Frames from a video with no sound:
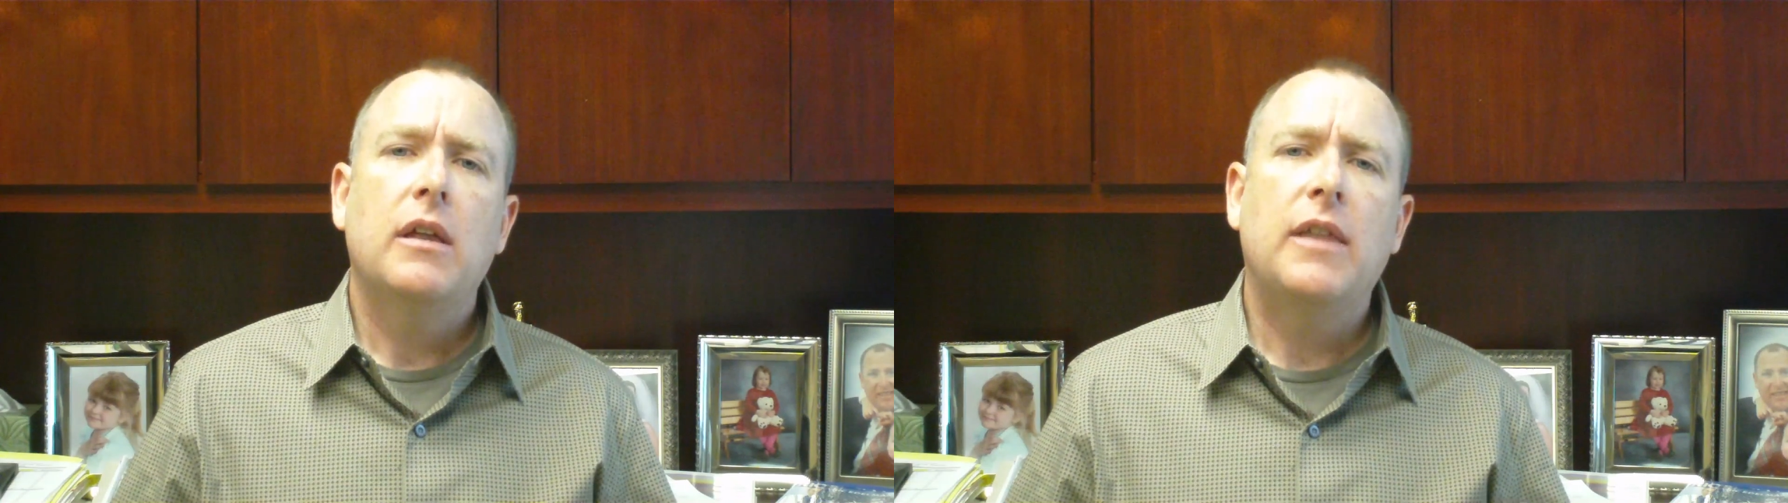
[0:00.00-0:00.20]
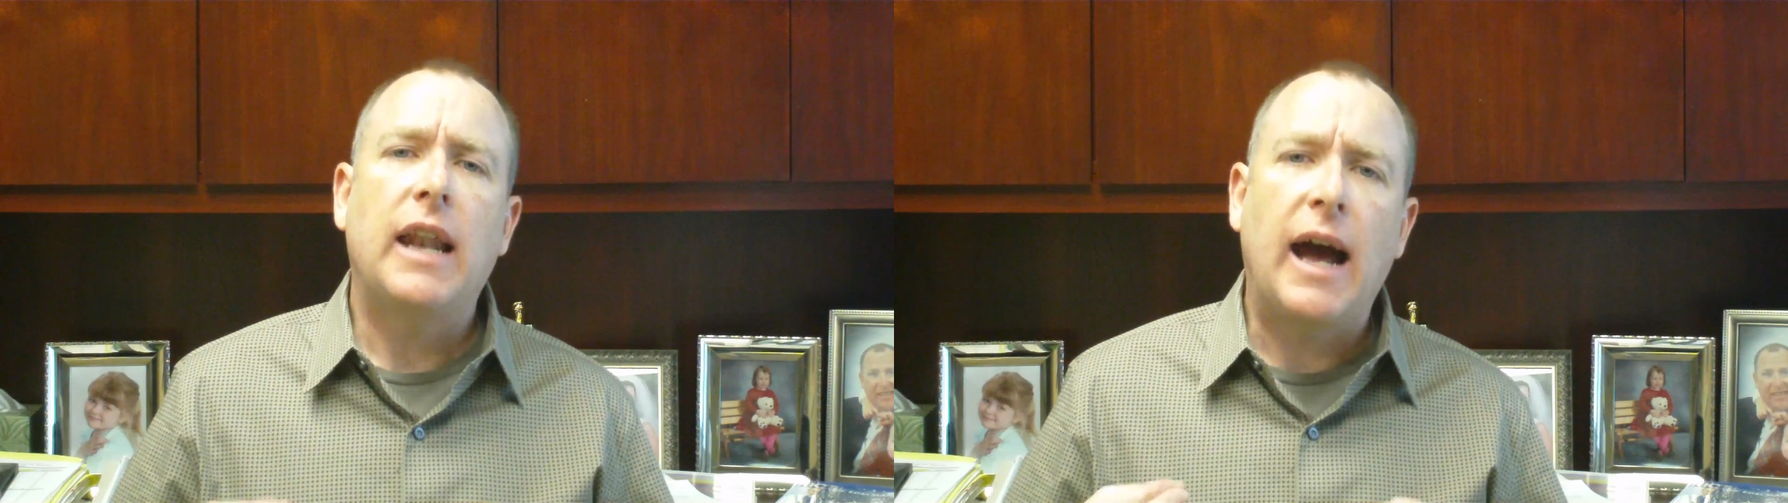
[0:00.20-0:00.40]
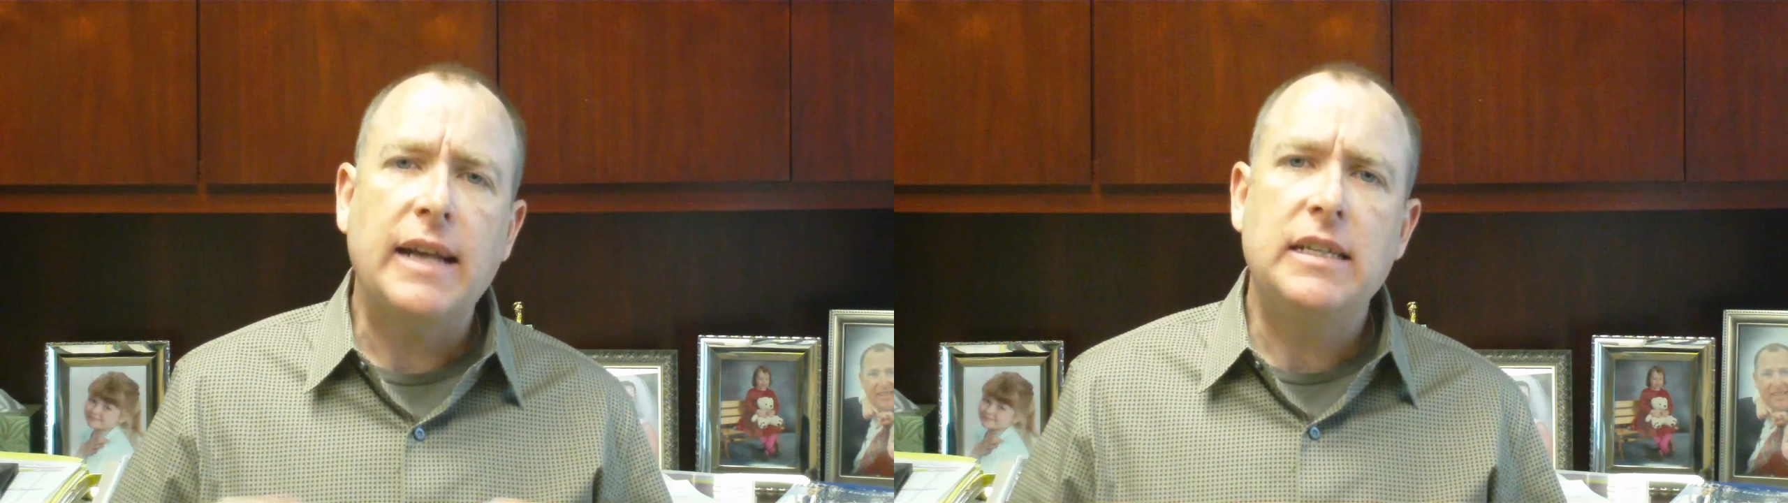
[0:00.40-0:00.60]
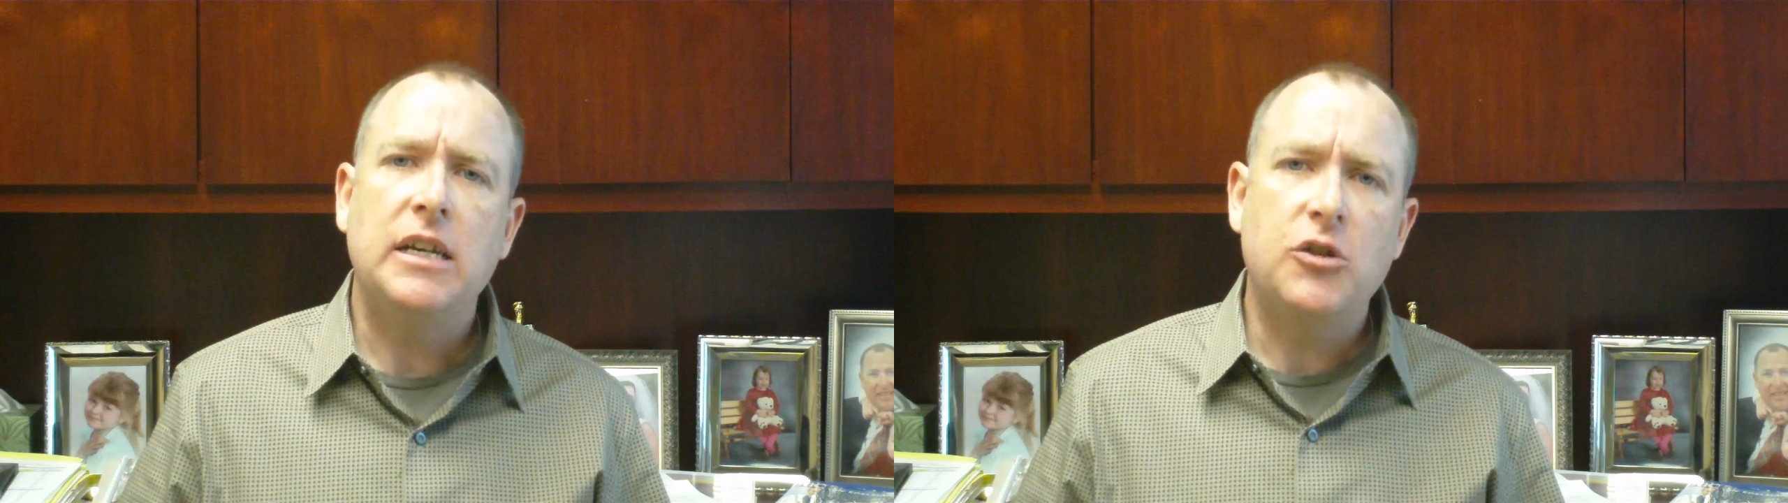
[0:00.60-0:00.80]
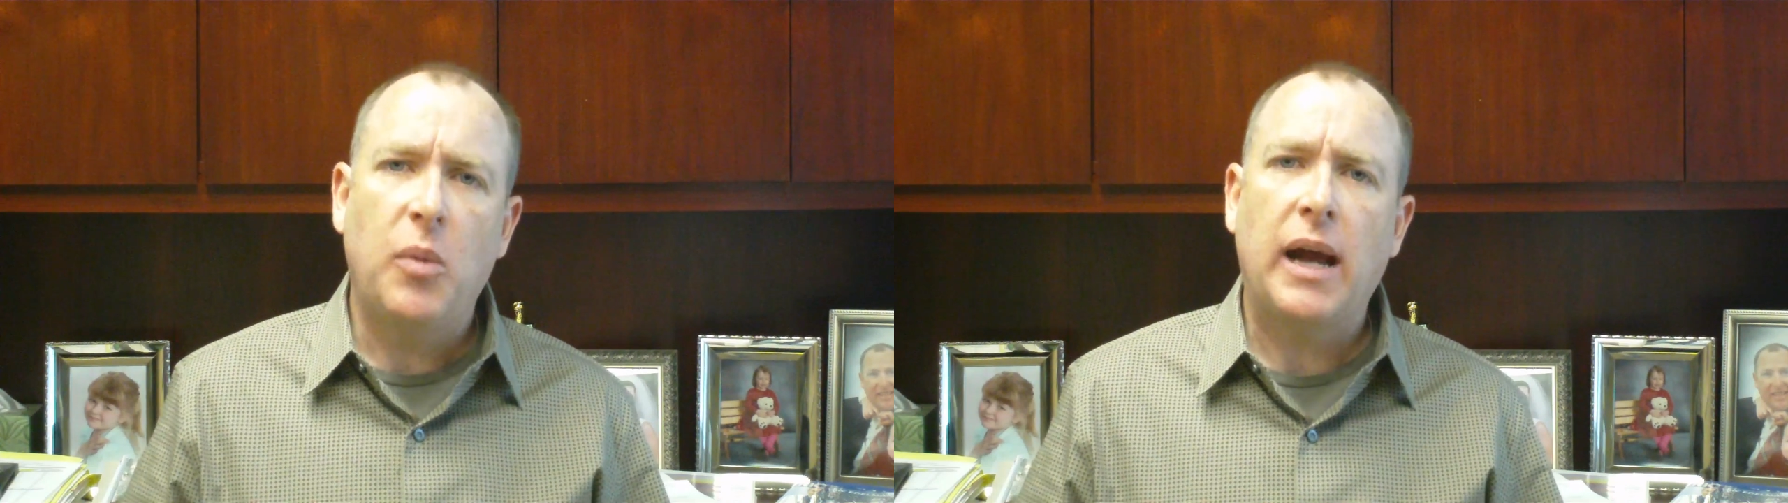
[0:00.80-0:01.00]
that I
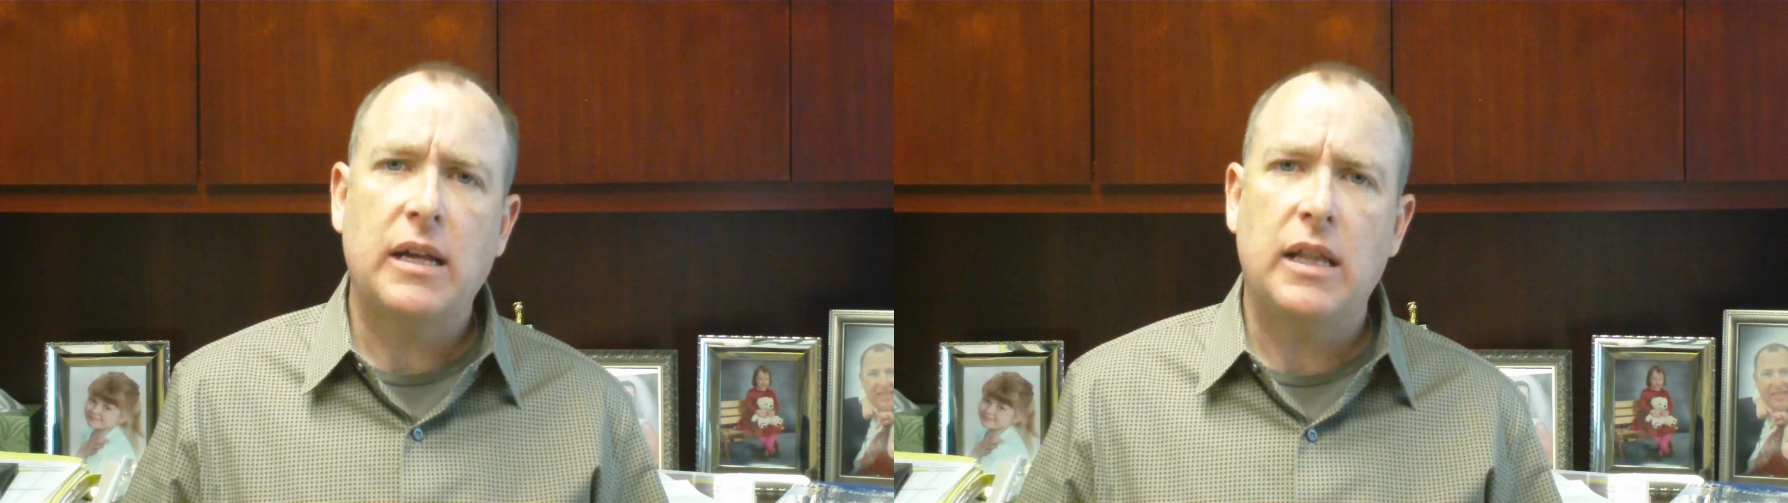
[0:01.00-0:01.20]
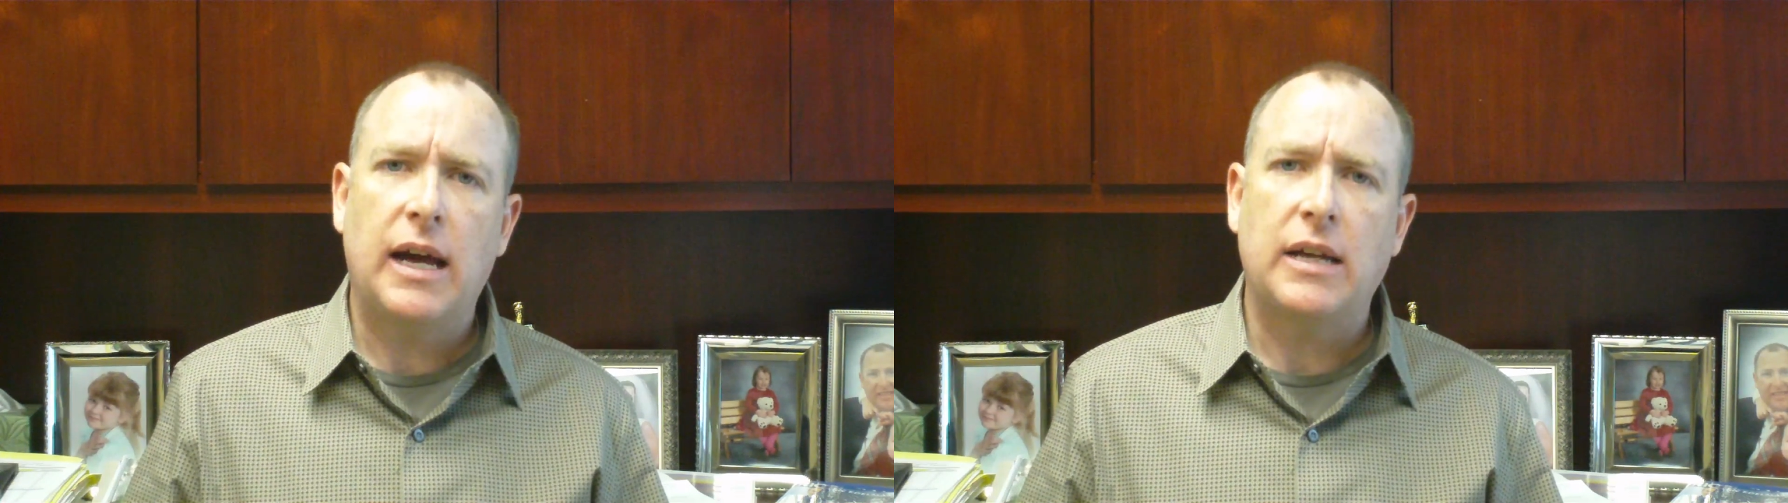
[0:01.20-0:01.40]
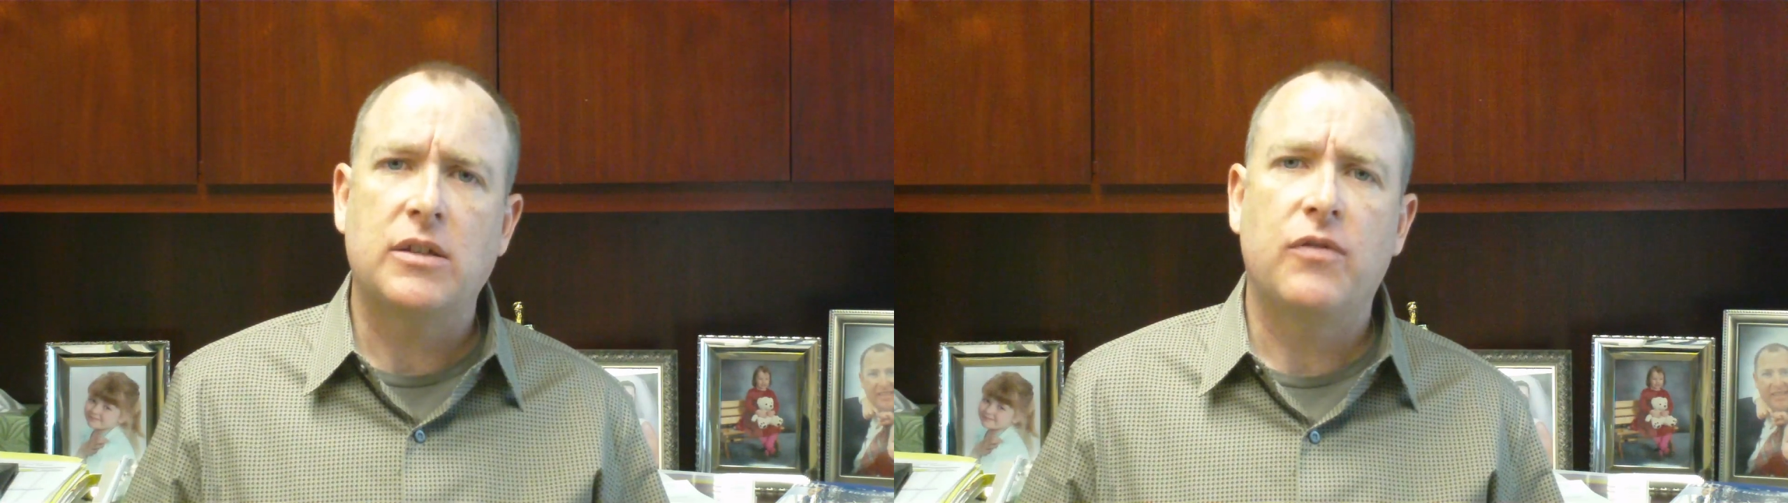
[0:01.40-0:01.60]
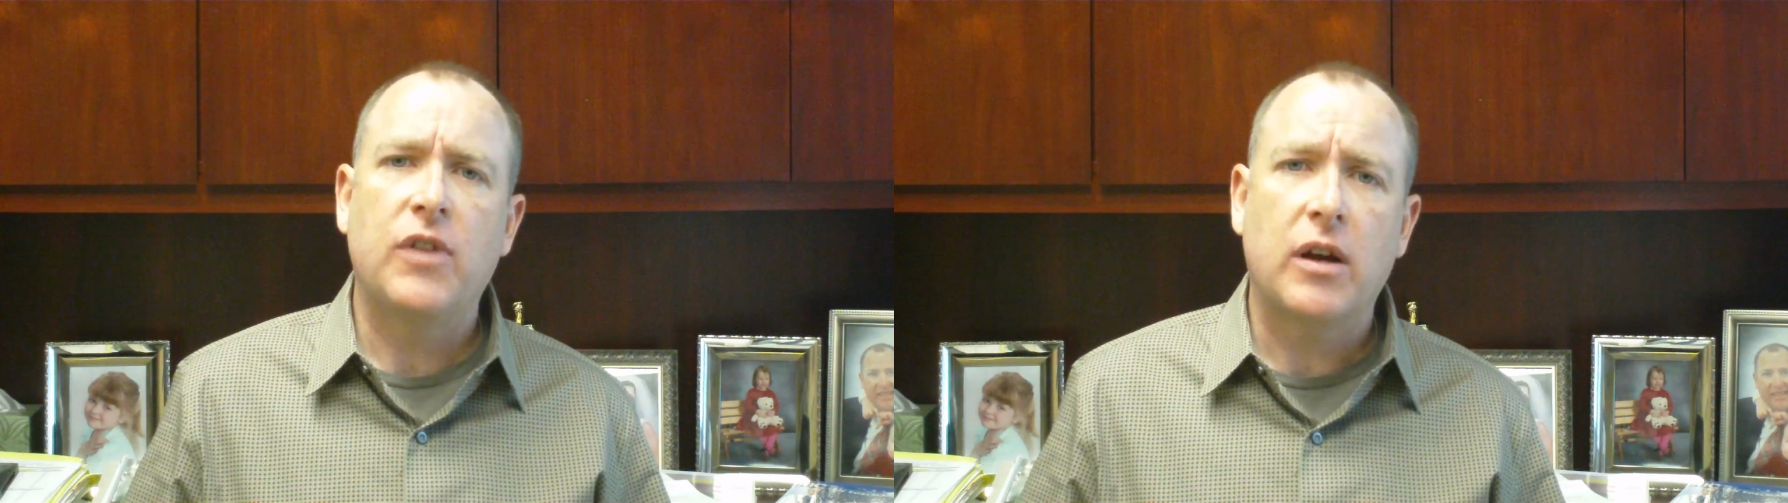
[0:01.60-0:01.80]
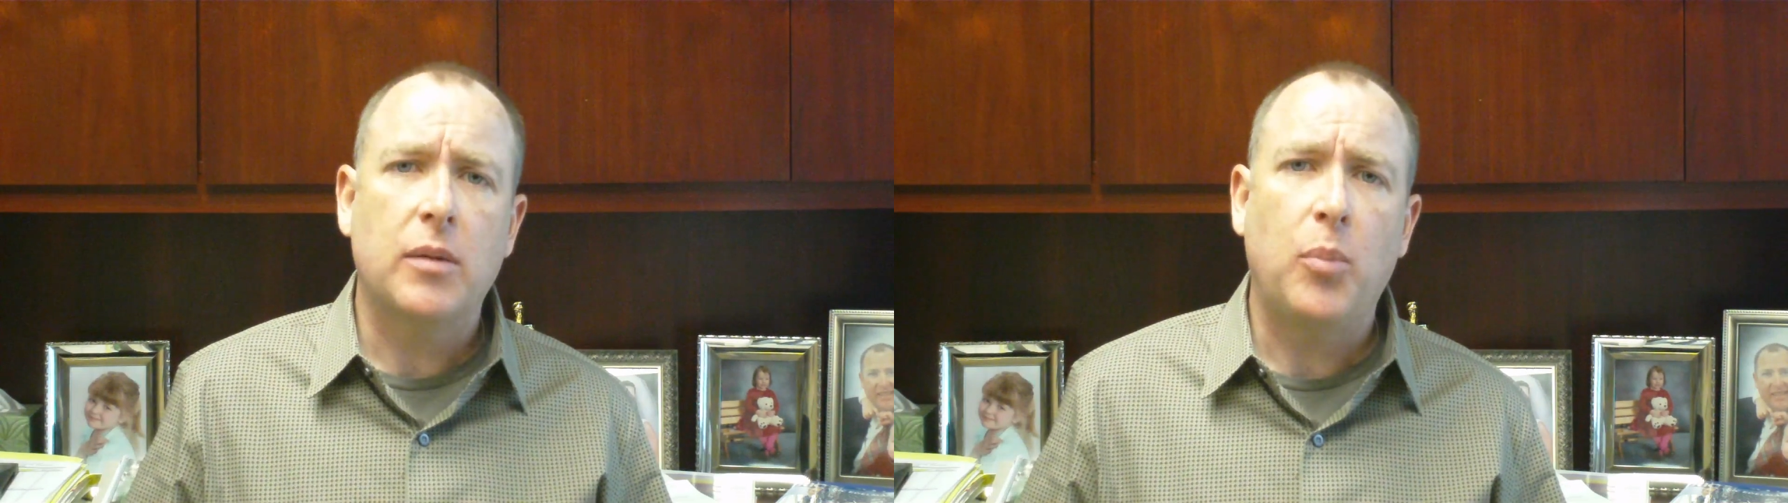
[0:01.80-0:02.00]
teach my clients a very